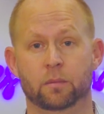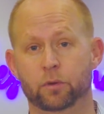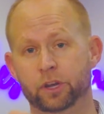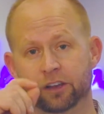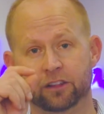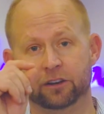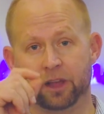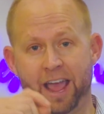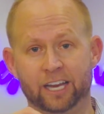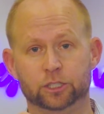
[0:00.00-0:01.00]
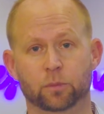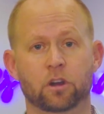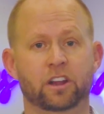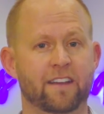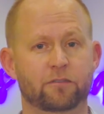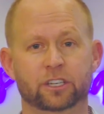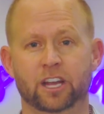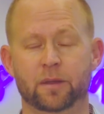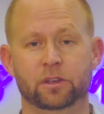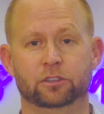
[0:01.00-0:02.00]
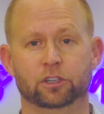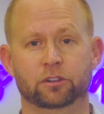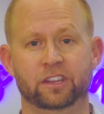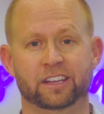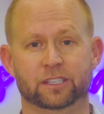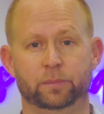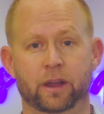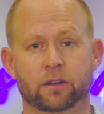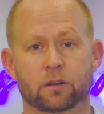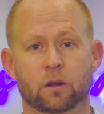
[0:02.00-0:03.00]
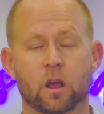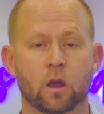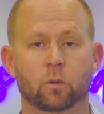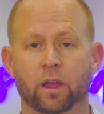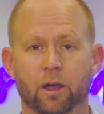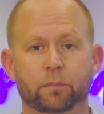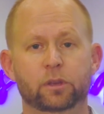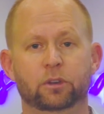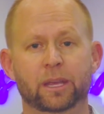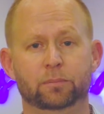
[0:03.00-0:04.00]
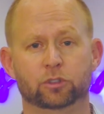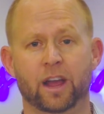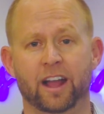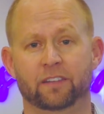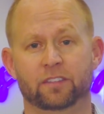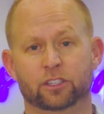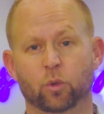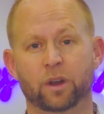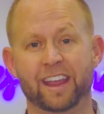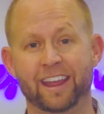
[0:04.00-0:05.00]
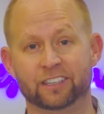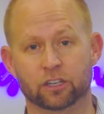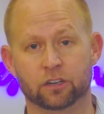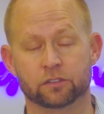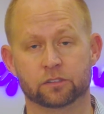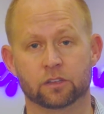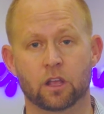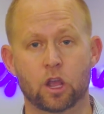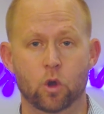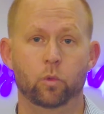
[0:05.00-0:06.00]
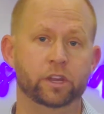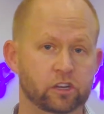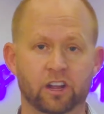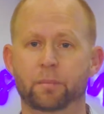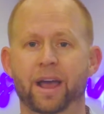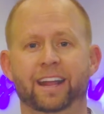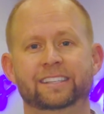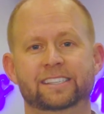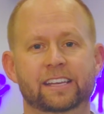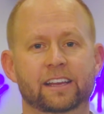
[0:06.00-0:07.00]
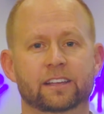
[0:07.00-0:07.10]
Putting a little hash mark every time you turn the expander will help you keep track of the 28 turns. When you come back and see